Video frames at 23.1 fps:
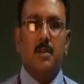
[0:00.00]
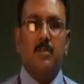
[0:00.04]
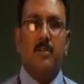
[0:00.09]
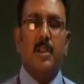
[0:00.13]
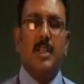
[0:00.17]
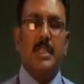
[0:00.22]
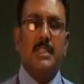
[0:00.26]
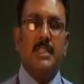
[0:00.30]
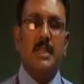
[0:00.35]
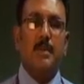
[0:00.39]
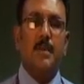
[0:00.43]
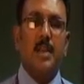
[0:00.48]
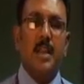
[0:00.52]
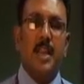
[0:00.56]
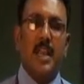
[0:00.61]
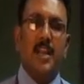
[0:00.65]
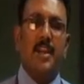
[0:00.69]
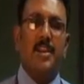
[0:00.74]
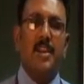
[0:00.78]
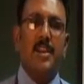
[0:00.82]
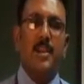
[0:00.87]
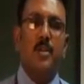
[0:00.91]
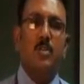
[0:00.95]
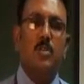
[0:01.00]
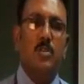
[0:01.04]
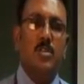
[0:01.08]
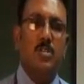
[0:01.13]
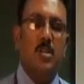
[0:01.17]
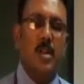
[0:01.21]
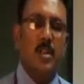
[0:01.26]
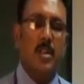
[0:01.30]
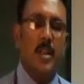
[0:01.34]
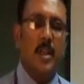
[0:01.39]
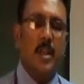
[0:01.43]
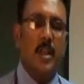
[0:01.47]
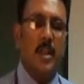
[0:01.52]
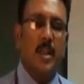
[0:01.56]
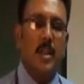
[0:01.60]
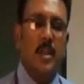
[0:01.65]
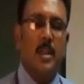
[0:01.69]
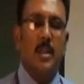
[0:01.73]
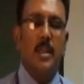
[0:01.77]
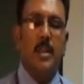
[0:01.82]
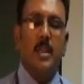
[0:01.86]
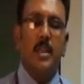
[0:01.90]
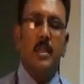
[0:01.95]
For example, electronic goods are
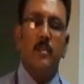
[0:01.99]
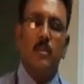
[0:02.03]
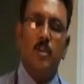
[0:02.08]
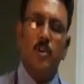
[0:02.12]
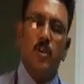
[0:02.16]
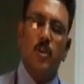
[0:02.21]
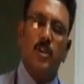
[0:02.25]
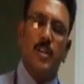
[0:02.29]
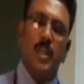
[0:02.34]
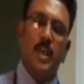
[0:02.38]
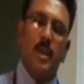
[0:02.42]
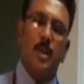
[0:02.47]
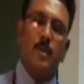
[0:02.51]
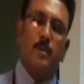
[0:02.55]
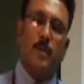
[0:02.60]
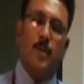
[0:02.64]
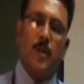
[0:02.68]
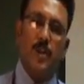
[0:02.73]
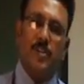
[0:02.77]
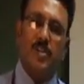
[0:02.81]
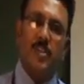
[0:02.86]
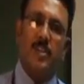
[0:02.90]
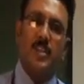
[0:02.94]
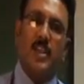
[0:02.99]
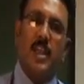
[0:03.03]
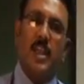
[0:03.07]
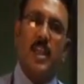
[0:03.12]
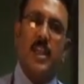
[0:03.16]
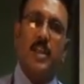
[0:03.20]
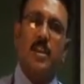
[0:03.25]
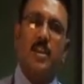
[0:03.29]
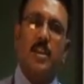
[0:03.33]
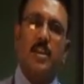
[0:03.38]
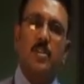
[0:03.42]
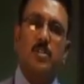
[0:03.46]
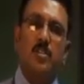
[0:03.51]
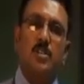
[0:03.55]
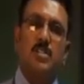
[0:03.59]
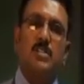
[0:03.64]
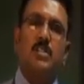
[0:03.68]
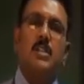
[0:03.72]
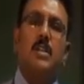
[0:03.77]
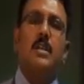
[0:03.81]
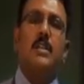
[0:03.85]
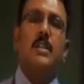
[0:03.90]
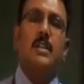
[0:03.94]
there. Even though they are producing the electronic
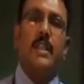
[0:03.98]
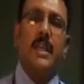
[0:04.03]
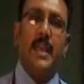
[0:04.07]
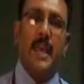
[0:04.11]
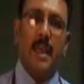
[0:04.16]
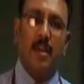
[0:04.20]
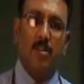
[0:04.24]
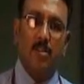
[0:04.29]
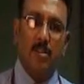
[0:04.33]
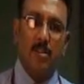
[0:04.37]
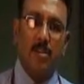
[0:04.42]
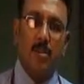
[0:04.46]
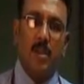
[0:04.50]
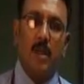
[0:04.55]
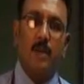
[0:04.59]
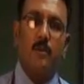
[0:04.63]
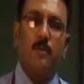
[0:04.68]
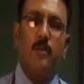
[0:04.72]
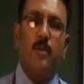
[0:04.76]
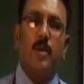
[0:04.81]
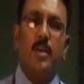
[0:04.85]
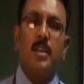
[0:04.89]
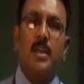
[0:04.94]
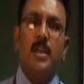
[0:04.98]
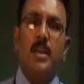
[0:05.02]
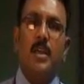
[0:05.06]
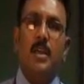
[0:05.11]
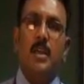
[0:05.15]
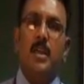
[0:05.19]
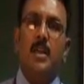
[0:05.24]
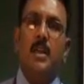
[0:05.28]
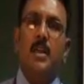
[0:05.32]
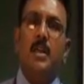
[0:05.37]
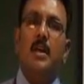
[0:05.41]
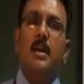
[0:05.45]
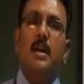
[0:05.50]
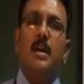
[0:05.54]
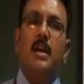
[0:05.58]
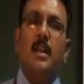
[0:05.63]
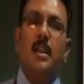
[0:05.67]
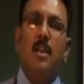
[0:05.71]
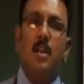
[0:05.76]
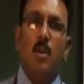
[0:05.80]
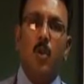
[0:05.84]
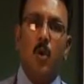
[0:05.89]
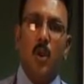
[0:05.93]
goods, they have to come for the
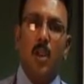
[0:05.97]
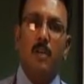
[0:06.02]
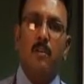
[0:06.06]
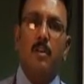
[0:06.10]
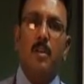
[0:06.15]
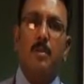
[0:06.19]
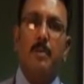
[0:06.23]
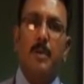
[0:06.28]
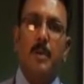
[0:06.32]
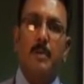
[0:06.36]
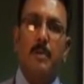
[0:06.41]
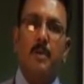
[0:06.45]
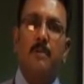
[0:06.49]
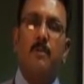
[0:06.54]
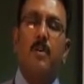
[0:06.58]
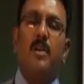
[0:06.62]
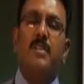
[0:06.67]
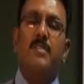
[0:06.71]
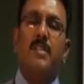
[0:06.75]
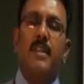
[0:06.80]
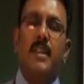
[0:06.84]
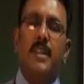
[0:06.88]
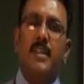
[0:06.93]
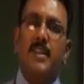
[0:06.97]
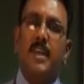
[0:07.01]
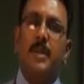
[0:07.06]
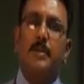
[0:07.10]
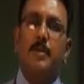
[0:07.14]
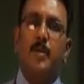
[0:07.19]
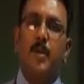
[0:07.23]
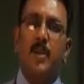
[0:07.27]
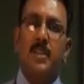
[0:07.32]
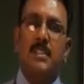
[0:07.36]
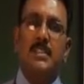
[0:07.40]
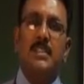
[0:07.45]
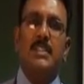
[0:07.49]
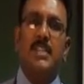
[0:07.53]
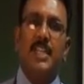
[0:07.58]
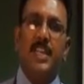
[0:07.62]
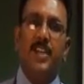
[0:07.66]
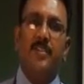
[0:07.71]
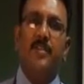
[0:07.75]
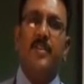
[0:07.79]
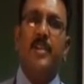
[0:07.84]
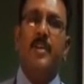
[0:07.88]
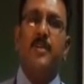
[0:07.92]
low level people for selling their products,
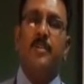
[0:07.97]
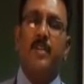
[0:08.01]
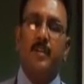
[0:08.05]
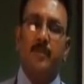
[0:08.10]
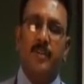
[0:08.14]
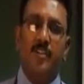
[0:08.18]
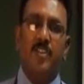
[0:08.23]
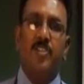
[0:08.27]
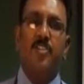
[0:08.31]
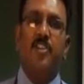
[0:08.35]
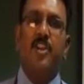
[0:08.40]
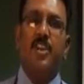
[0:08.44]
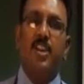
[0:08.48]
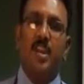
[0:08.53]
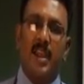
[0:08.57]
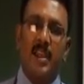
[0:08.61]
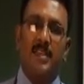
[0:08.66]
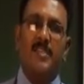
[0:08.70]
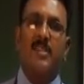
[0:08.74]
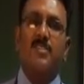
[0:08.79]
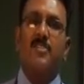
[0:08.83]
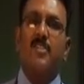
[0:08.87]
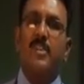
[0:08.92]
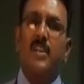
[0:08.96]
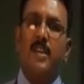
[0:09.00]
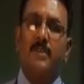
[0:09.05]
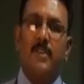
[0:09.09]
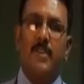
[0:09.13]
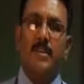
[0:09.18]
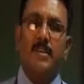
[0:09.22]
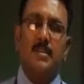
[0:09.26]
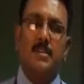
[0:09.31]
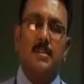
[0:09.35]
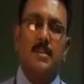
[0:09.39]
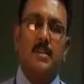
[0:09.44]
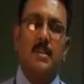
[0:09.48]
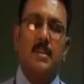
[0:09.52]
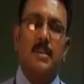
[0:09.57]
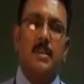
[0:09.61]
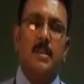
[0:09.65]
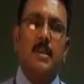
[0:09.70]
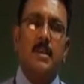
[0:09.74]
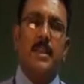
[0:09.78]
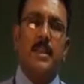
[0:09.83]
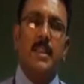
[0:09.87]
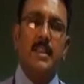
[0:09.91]
TV, refrigerator, like such kind of things.
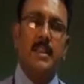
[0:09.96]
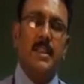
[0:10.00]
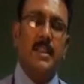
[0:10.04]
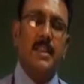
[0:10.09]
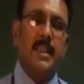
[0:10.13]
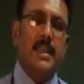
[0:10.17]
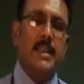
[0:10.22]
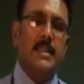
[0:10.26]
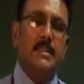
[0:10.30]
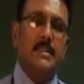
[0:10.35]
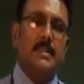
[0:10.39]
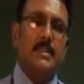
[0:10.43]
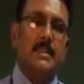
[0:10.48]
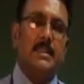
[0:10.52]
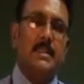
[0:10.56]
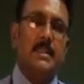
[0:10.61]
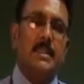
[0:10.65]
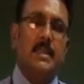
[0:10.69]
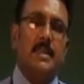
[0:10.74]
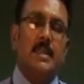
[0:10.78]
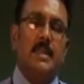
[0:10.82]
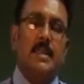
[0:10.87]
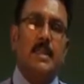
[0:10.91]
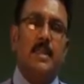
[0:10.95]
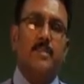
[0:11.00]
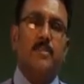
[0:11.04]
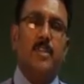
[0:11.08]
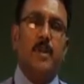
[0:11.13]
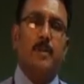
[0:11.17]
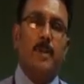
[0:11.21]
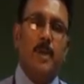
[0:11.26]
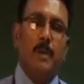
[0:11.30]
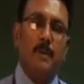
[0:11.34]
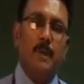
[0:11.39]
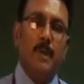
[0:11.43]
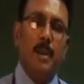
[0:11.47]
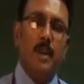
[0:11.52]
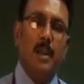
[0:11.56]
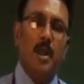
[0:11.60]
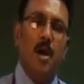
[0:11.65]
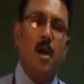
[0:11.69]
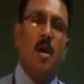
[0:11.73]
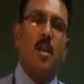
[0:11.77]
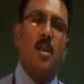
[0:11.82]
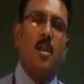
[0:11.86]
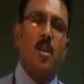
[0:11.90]
In that case, if the
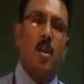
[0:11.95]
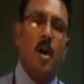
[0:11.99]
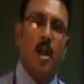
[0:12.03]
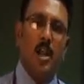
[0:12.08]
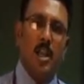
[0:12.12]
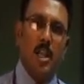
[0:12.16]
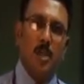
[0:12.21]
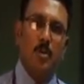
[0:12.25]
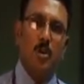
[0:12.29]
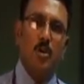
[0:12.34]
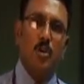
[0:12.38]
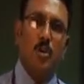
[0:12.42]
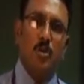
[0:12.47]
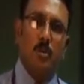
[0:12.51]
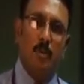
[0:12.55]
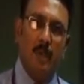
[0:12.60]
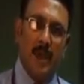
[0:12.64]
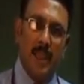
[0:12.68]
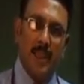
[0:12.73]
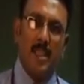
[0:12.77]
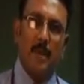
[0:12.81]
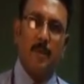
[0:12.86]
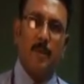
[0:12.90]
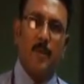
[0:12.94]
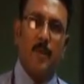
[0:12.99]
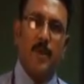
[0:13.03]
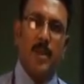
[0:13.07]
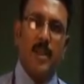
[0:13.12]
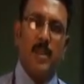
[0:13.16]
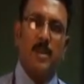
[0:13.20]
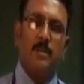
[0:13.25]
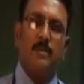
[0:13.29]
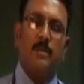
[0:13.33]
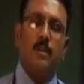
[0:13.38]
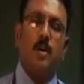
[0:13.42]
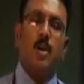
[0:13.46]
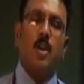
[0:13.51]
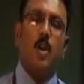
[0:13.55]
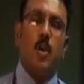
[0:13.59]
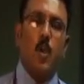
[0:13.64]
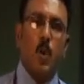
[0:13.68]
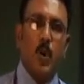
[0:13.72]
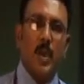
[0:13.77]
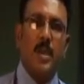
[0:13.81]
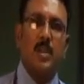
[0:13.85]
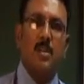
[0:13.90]
people are not able to buy the product for
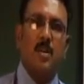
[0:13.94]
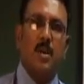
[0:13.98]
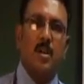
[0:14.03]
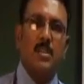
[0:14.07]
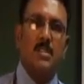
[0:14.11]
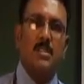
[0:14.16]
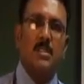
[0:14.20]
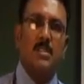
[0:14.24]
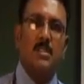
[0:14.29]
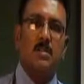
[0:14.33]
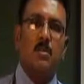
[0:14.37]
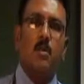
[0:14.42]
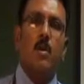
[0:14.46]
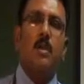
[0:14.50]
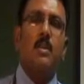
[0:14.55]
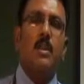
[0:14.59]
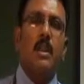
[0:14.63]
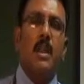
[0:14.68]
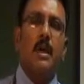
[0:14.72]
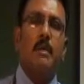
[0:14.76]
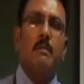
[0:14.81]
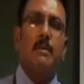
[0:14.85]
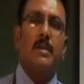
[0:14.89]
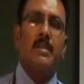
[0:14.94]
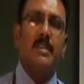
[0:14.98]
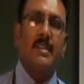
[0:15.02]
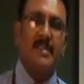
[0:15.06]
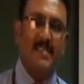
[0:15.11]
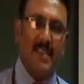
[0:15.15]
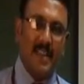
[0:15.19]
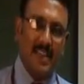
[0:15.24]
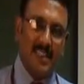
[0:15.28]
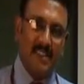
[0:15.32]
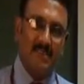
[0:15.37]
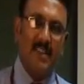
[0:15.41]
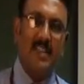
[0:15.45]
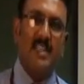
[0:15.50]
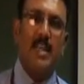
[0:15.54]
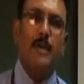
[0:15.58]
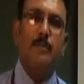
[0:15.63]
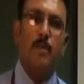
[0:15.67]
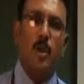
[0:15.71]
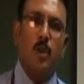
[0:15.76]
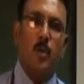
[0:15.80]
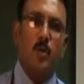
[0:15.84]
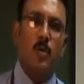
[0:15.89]
lower cost, what will happen? The sales will
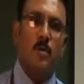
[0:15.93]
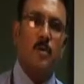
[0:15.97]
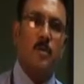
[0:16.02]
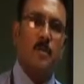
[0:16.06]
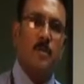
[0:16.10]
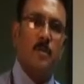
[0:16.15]
come down.